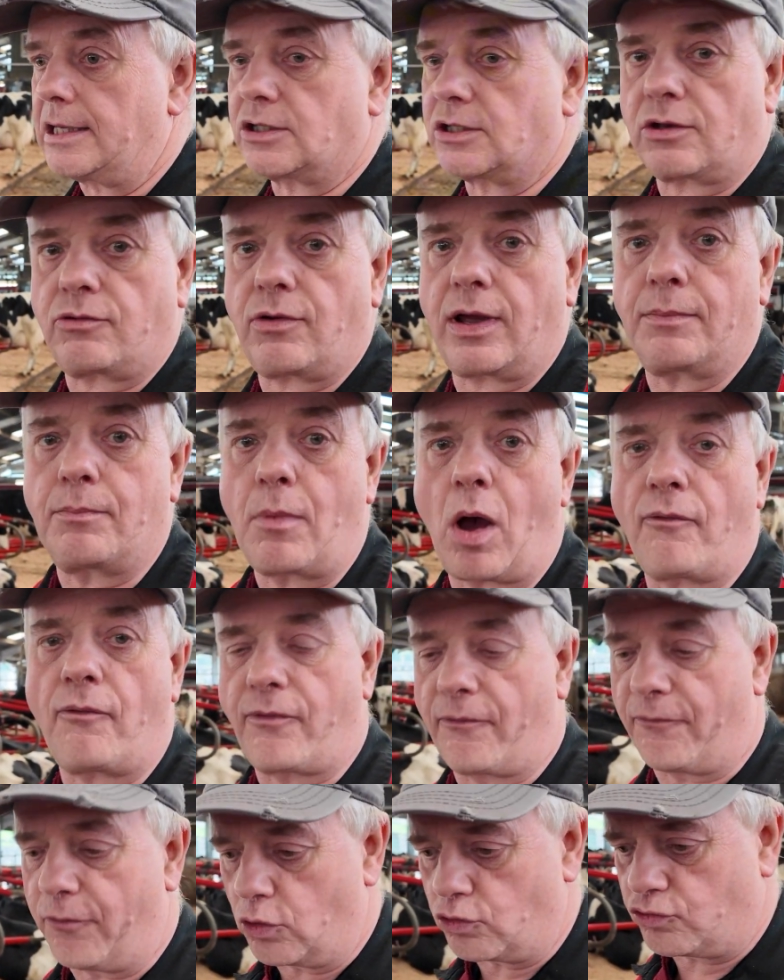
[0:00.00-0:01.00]
It's really more
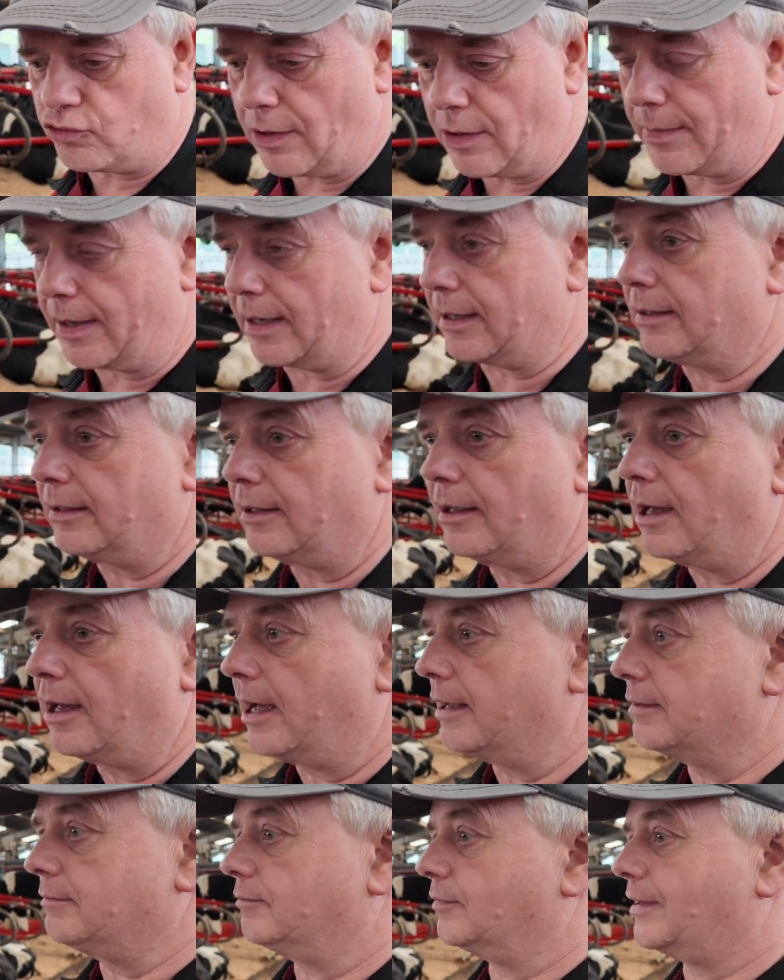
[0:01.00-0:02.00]
for foot trimming
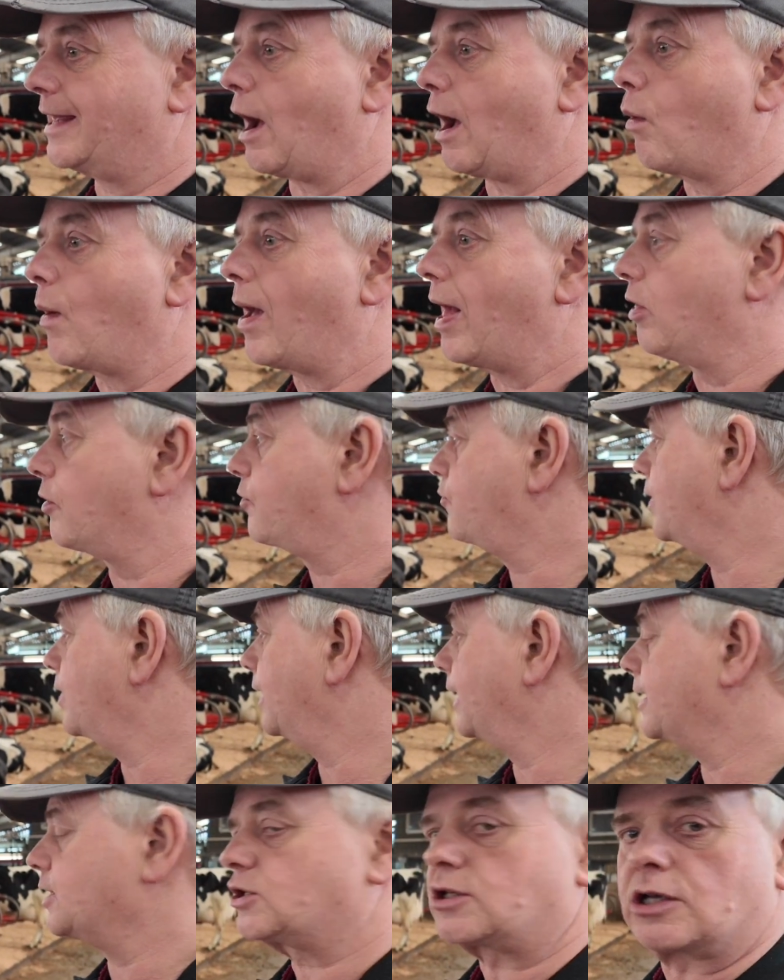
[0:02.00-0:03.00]
and cow health
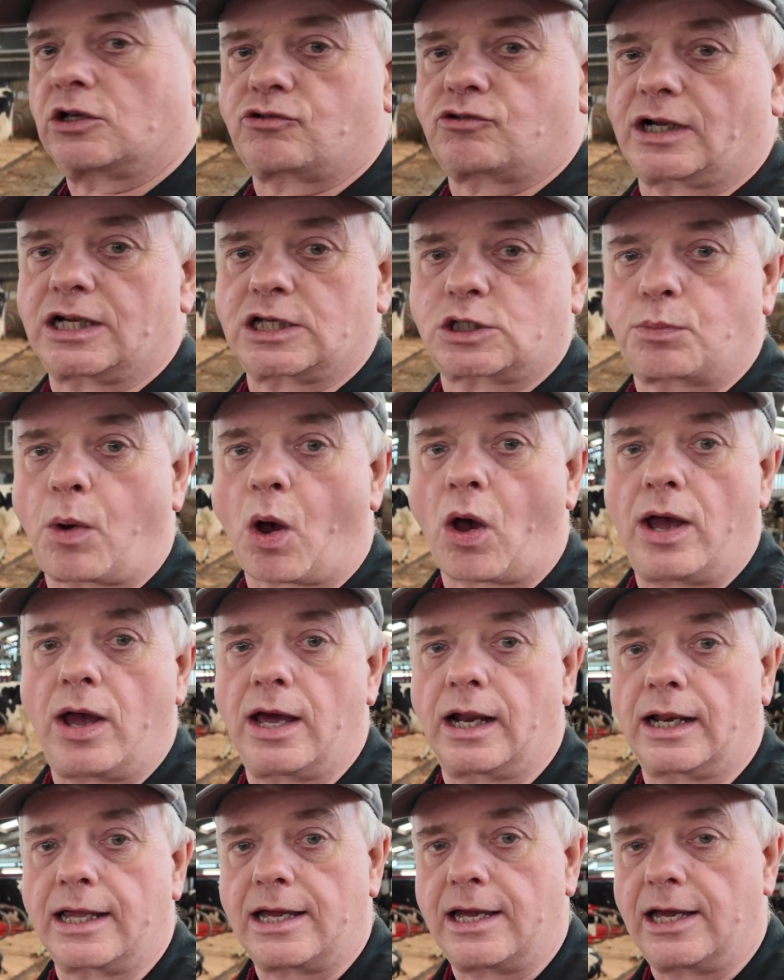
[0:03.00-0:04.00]
really, and trying to spot
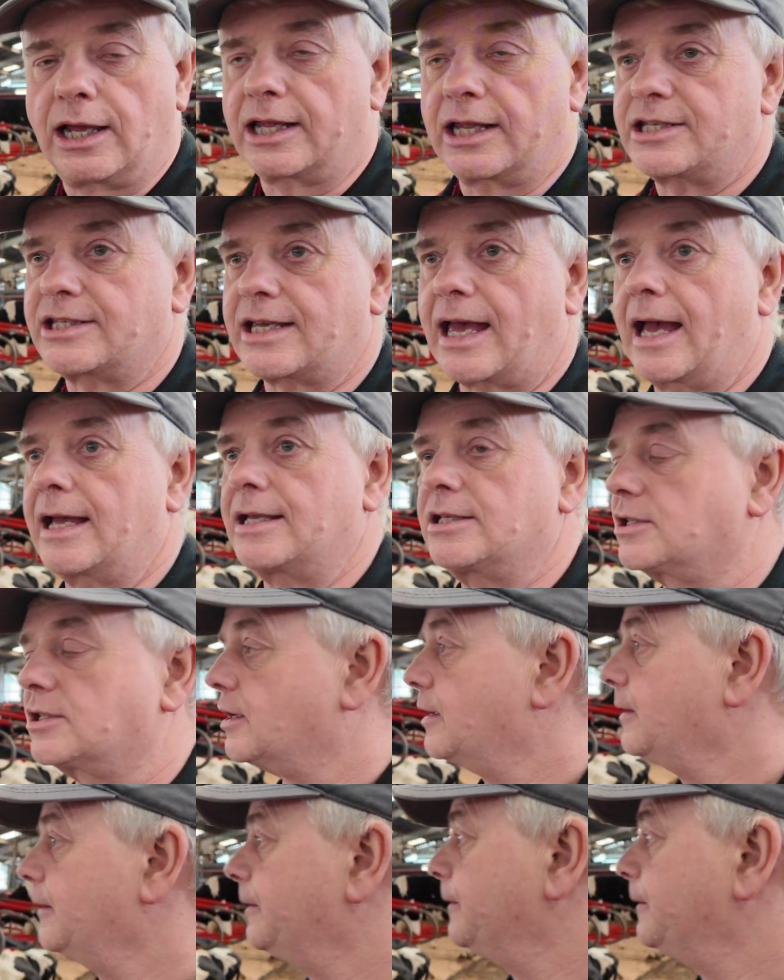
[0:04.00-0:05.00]
early signs.